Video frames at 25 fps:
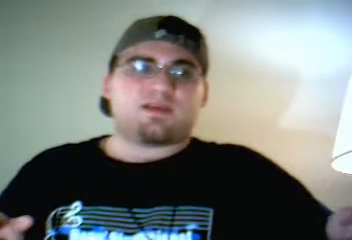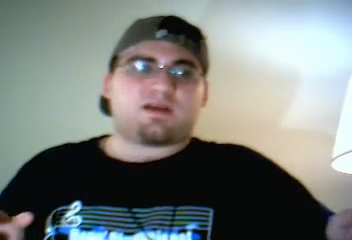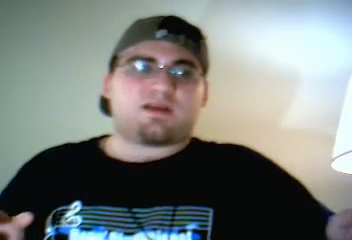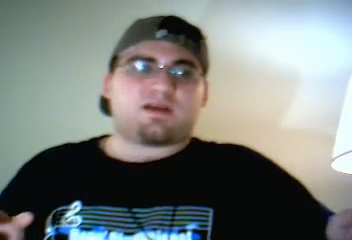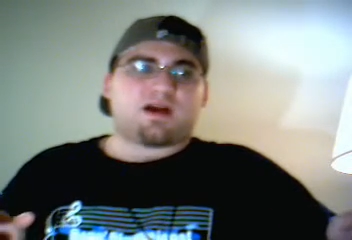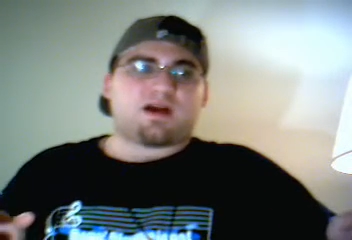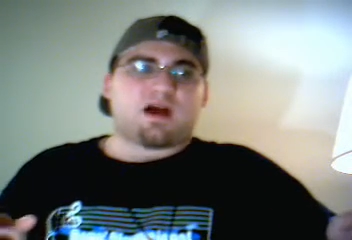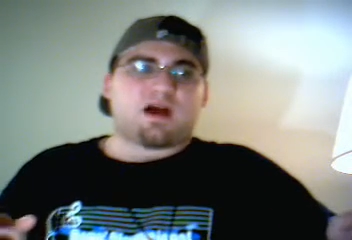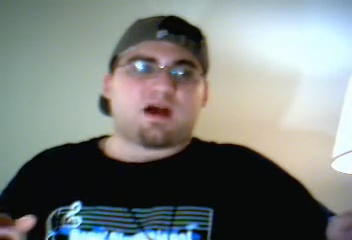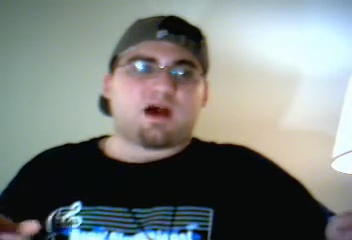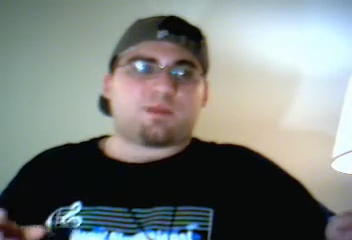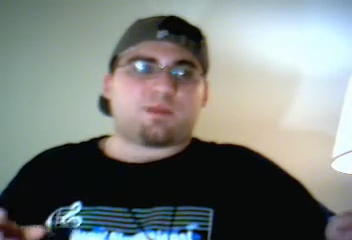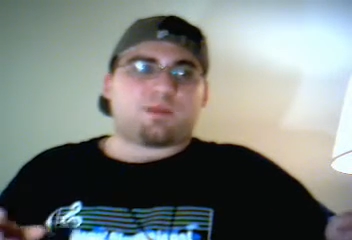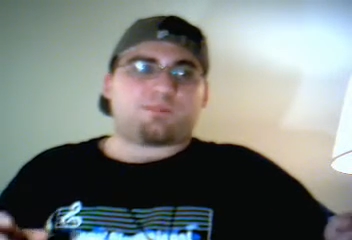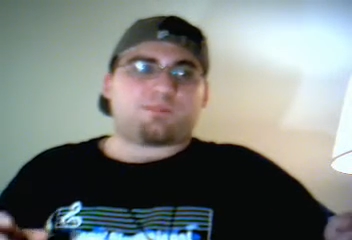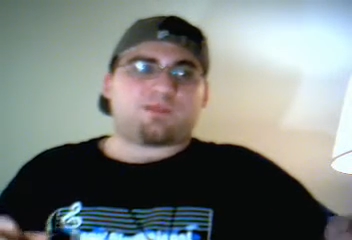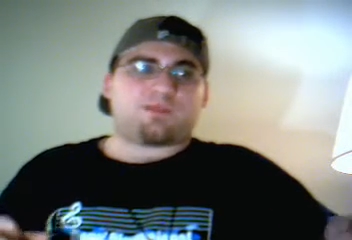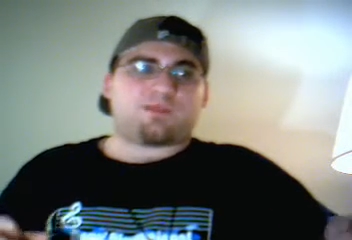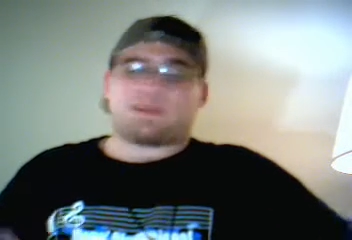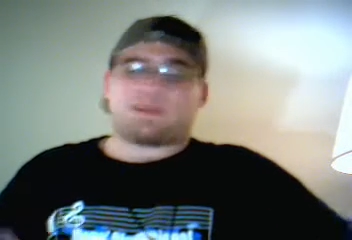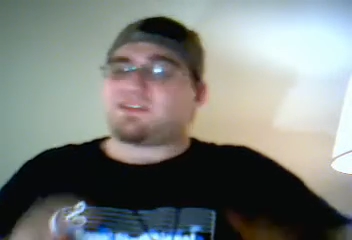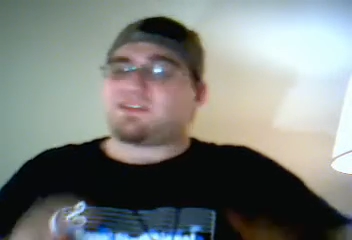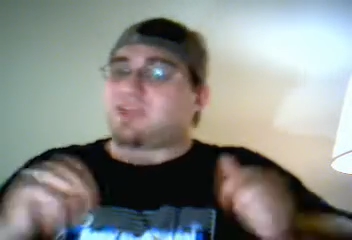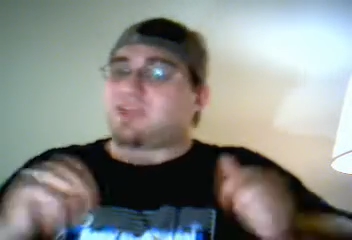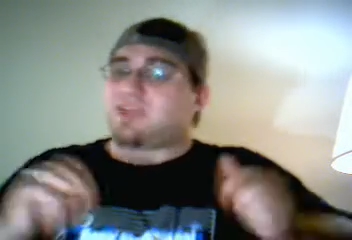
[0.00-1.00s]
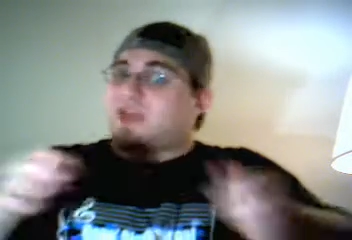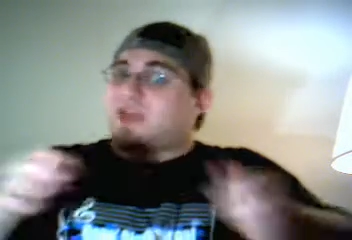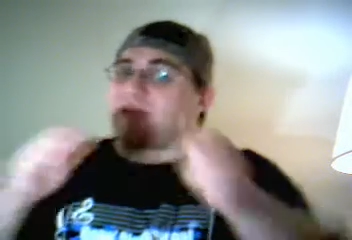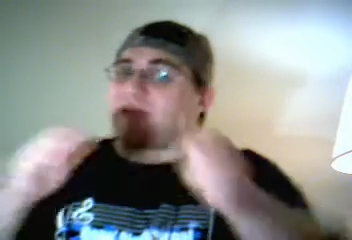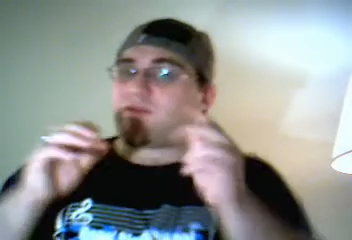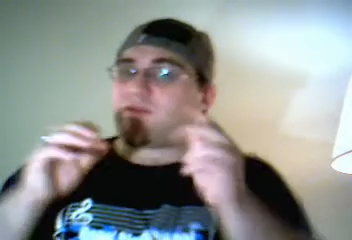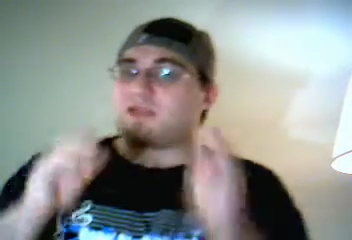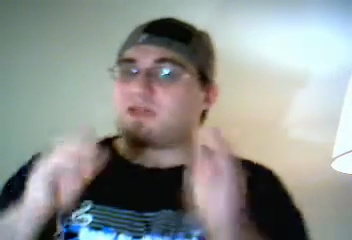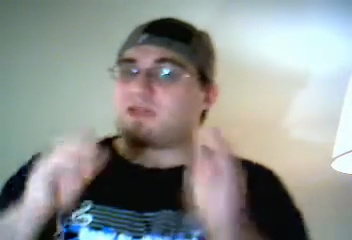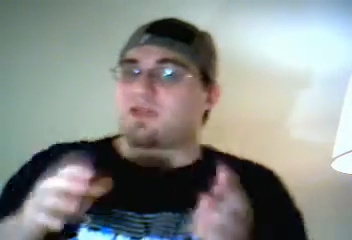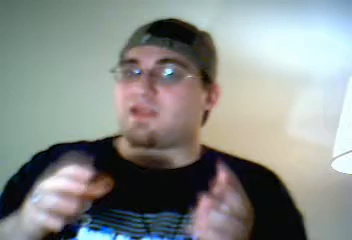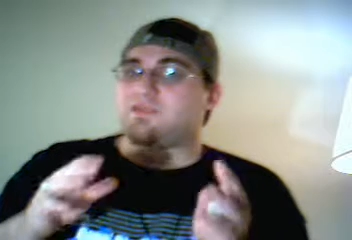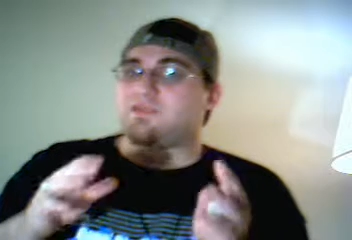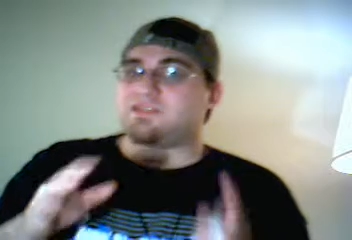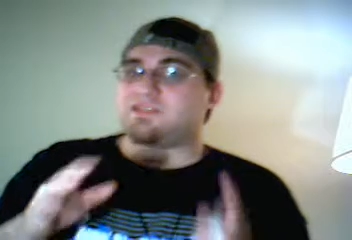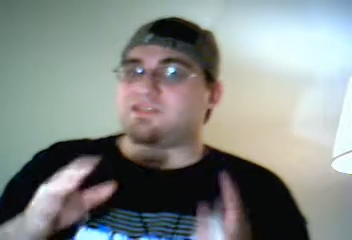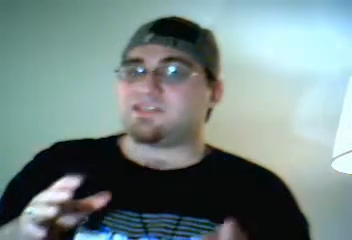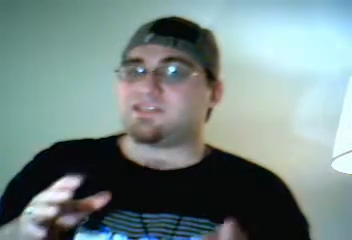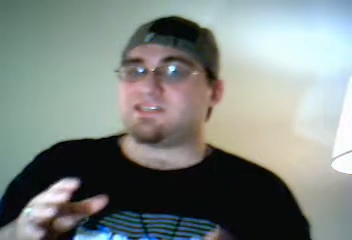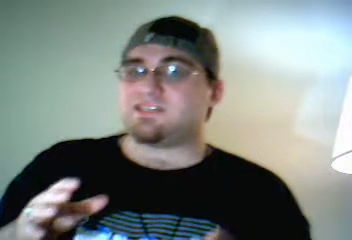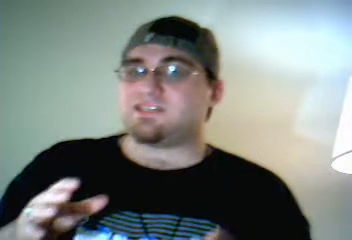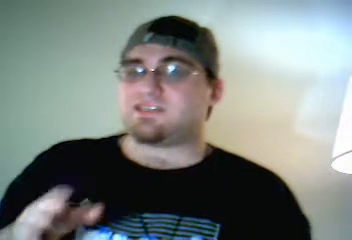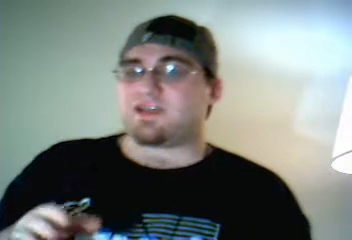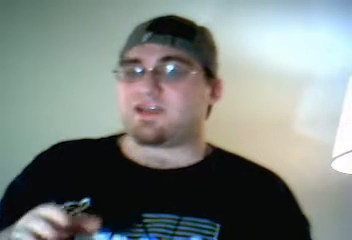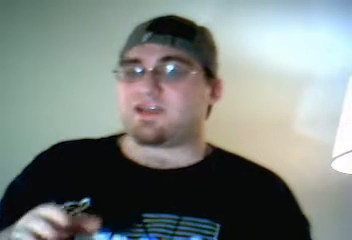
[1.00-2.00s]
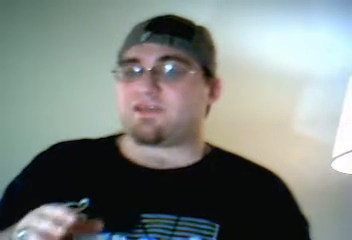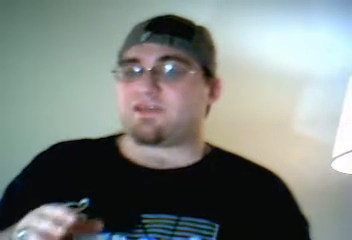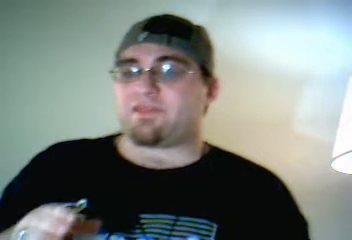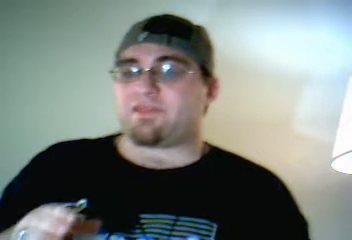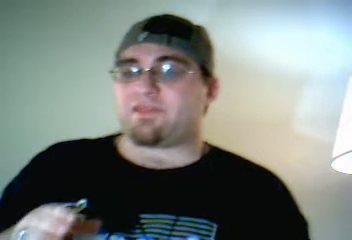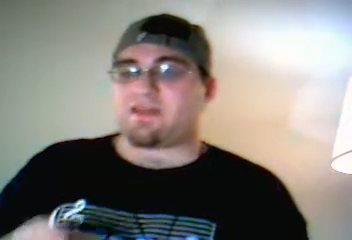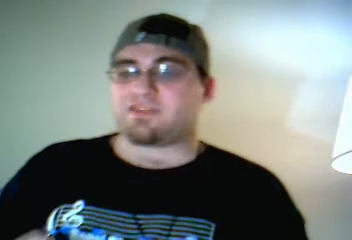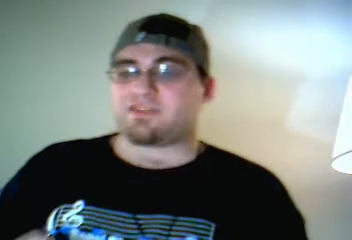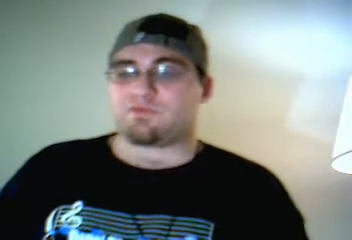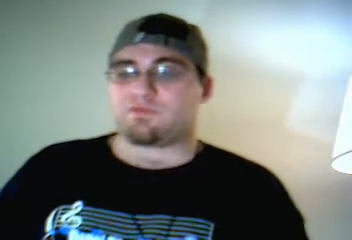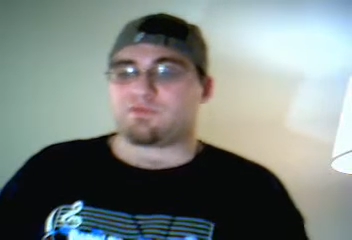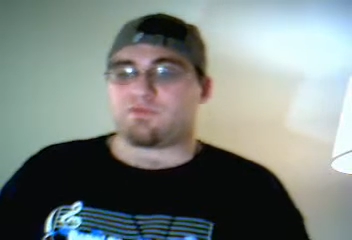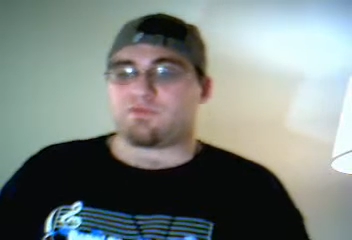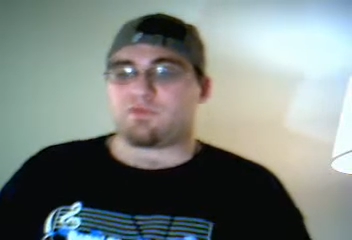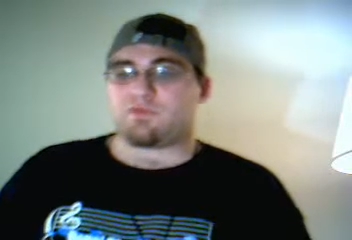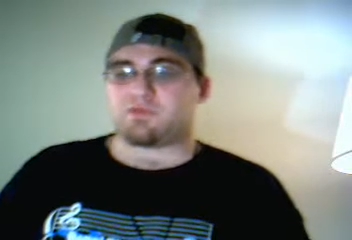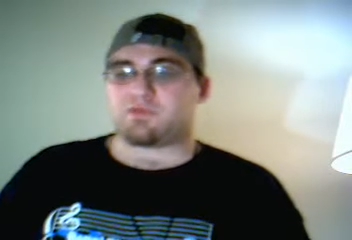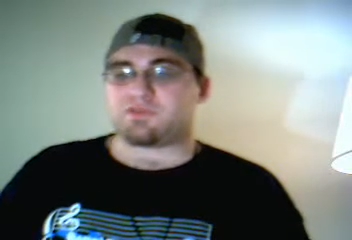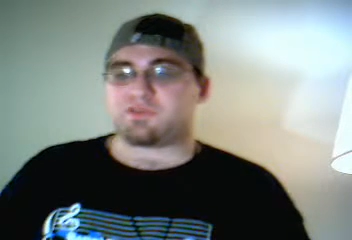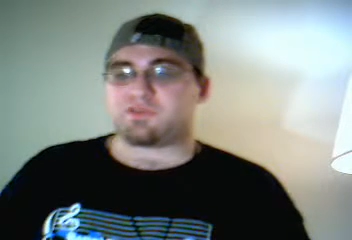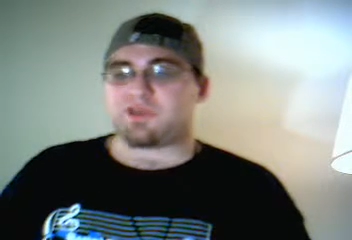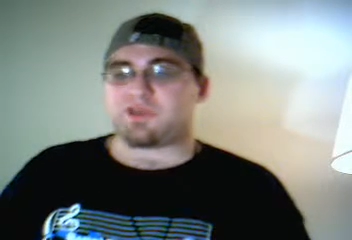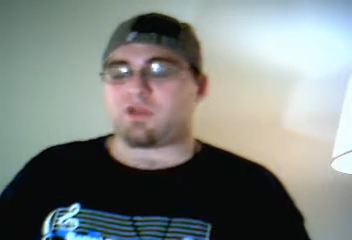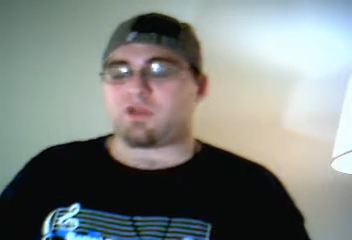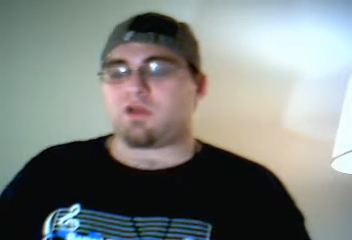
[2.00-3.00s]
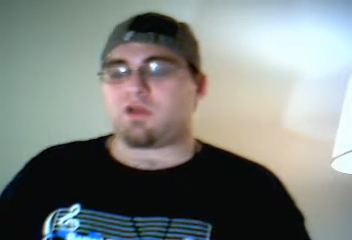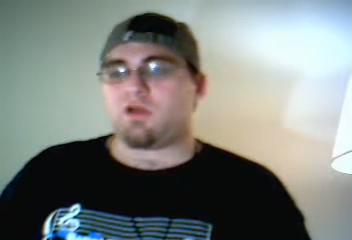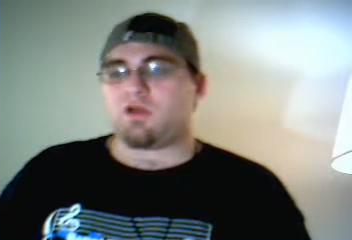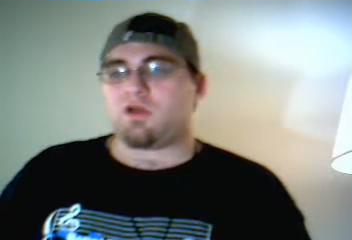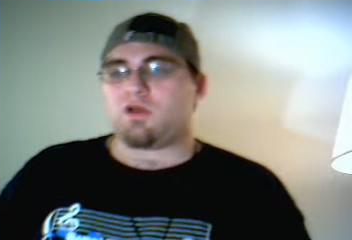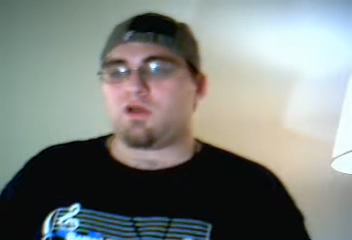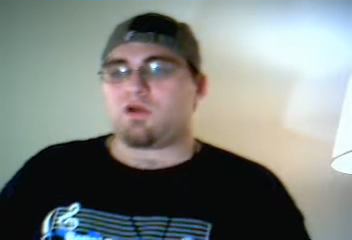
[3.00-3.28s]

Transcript: um, it didn't have a lot of the scenes like in the last movie where it was like,